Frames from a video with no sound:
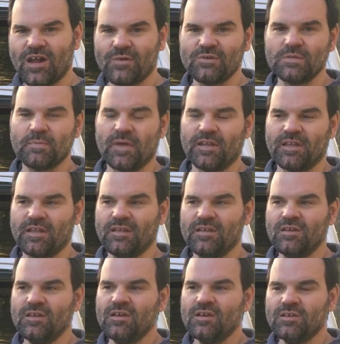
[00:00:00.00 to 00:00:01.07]
I was spending.
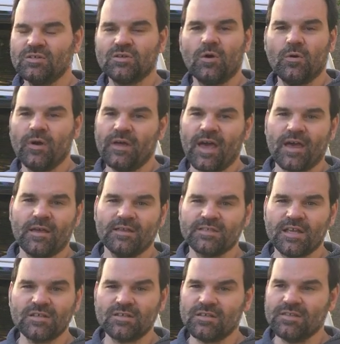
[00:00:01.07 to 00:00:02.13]
So
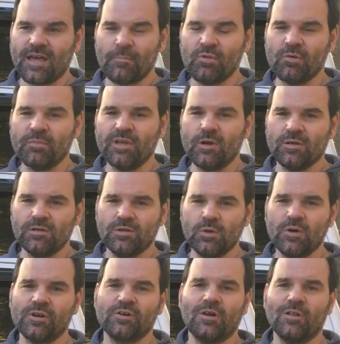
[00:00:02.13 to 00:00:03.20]
essentially that put me
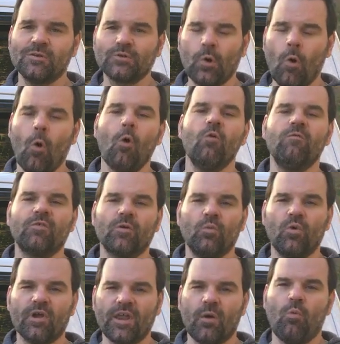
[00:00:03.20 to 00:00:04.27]
$200 over
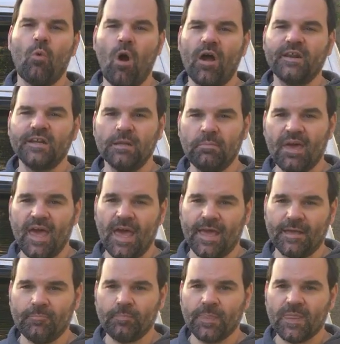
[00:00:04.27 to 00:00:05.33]
what I wanted to pay.
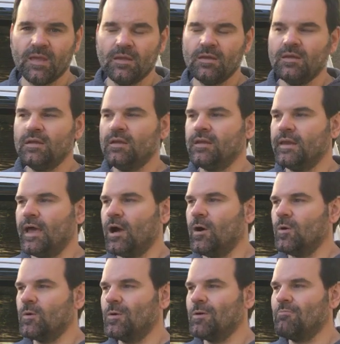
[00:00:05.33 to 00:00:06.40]

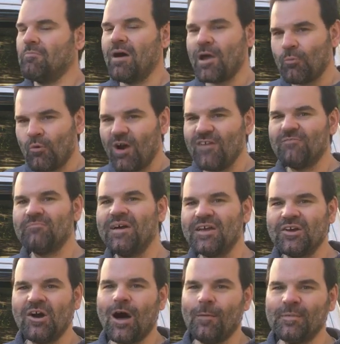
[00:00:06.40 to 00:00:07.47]
Now my wife might
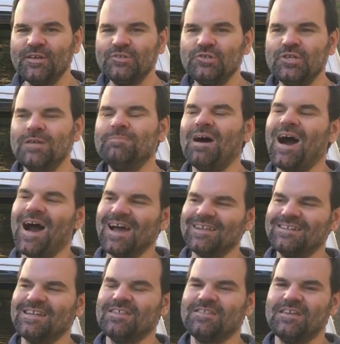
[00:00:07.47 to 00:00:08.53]
call me cheap. I
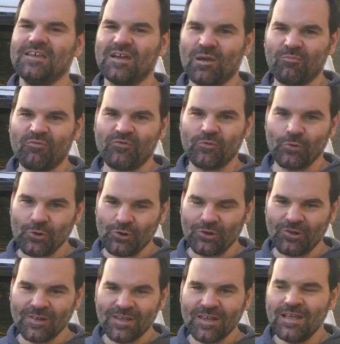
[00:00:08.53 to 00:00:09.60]
like to think I'm
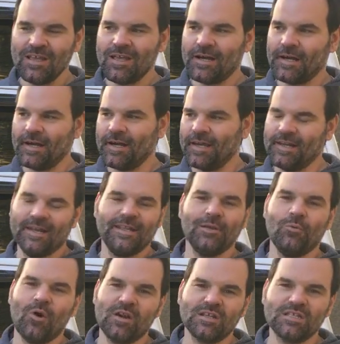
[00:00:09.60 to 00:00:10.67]
frugal, and I didn't
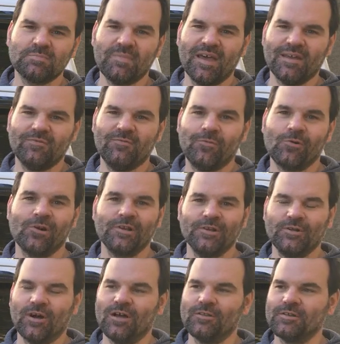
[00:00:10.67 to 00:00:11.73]
want to spend
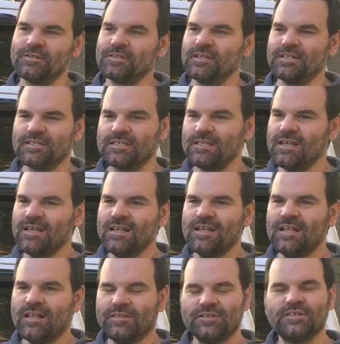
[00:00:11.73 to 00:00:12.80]
$400.
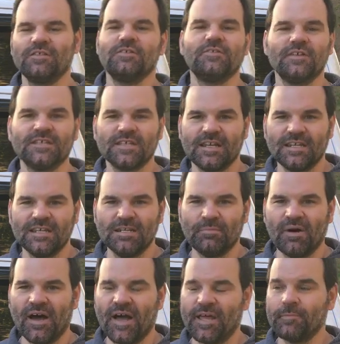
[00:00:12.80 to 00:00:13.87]
There's other things I need to
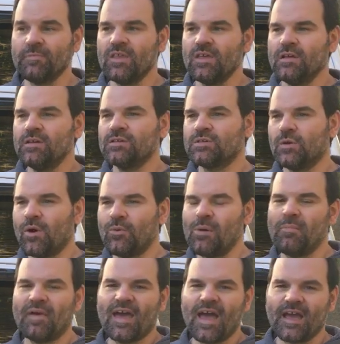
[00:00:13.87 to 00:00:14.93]
buy. So I went
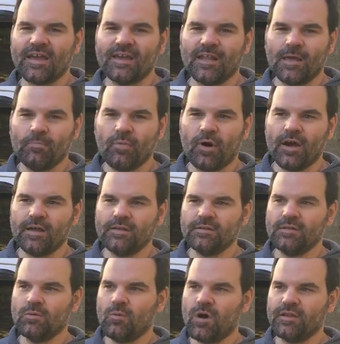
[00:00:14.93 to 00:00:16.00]
back and I bought
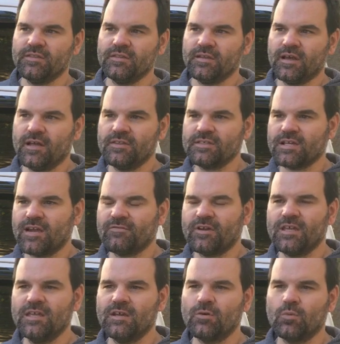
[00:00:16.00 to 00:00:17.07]
the one, this guy right
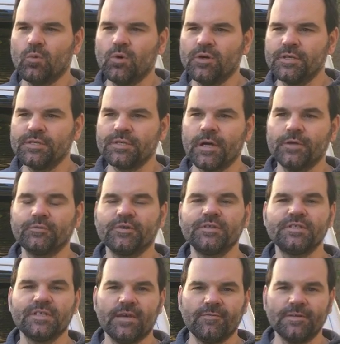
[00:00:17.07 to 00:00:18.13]
here was
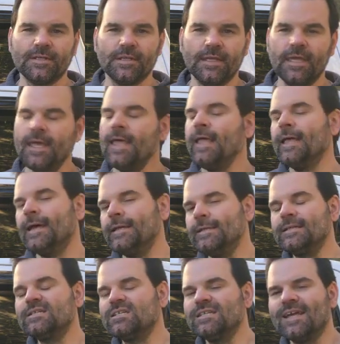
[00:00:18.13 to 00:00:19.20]
$170.
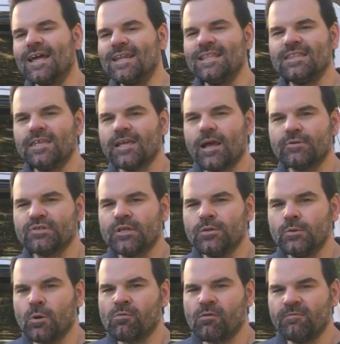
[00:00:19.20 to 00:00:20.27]
Initially I didn't think I was going to
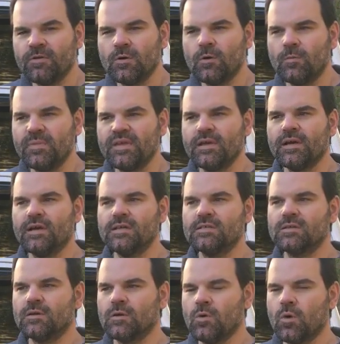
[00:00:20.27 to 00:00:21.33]
do a review because
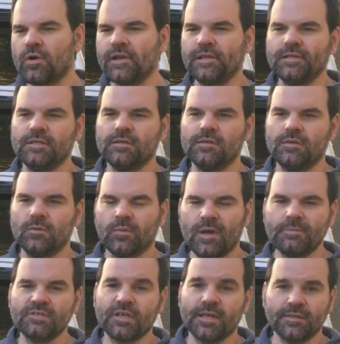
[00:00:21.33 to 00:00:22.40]
according to the
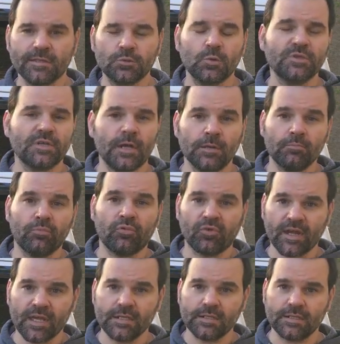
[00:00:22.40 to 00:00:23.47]
website this was
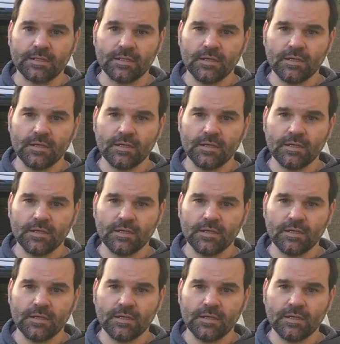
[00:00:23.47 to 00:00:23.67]
unbranded.